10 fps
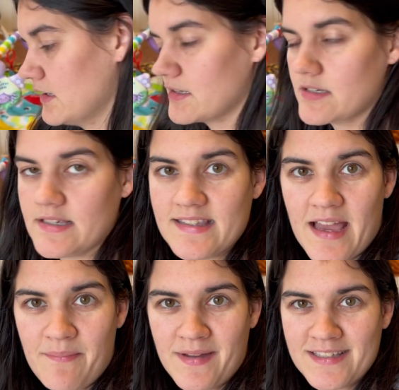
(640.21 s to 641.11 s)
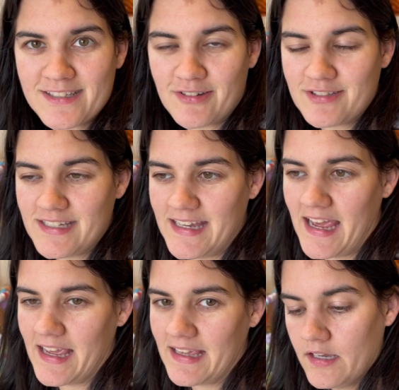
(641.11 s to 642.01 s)
She's 10 months old
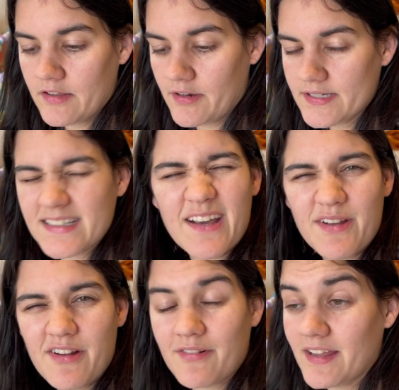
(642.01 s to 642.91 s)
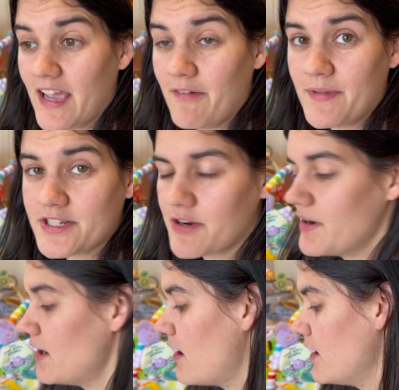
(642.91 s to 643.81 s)
today. The rest of the day, we don't really have much
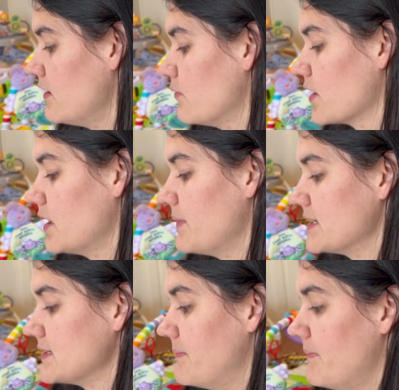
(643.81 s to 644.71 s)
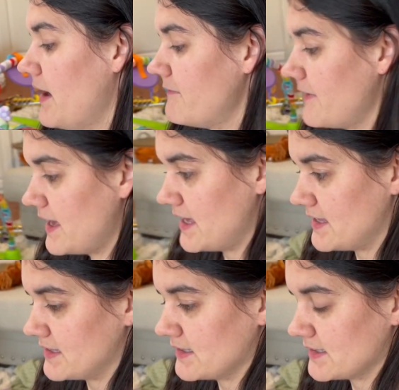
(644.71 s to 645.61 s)
going on. We're gonna make some
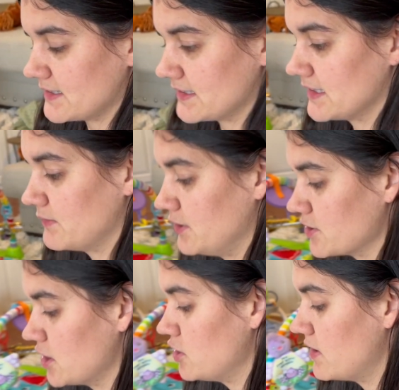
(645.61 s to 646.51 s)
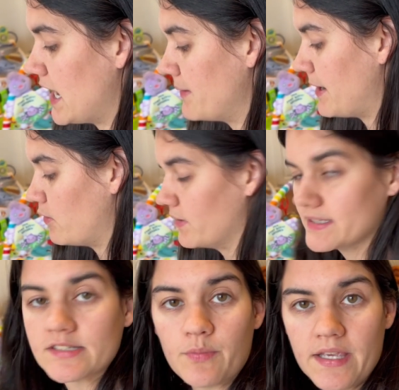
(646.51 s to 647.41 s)
muffins. We usually do that about
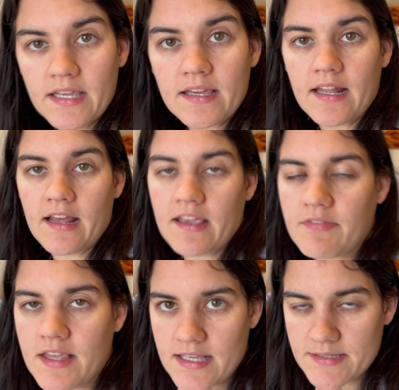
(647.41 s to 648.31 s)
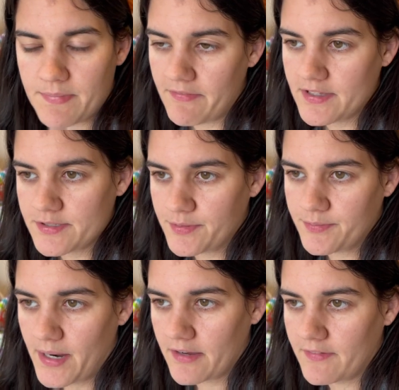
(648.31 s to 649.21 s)
once a week, and I give the kids muffins for
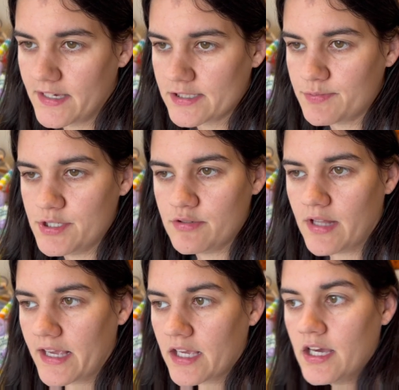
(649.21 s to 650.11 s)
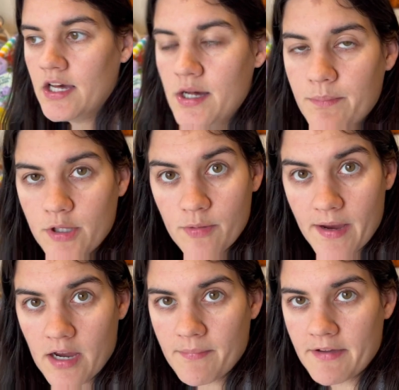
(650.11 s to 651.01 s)
breakfast. We do like
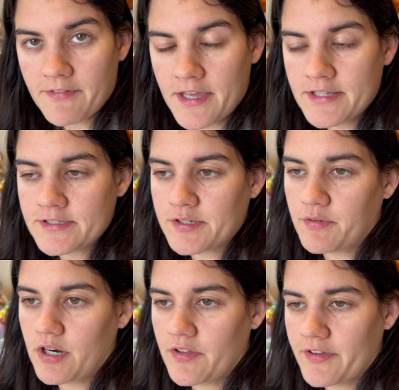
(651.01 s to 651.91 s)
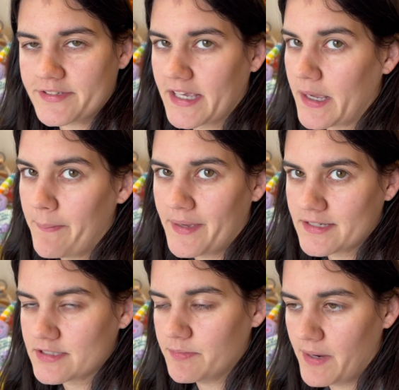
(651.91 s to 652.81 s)
blueberry muffins, or there's like a
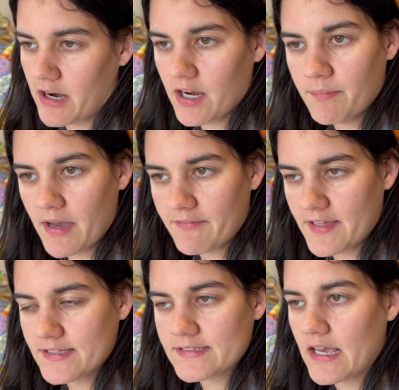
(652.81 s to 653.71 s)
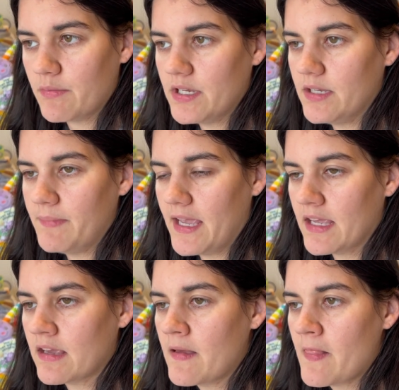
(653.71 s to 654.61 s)
mixed berry muffins that we make.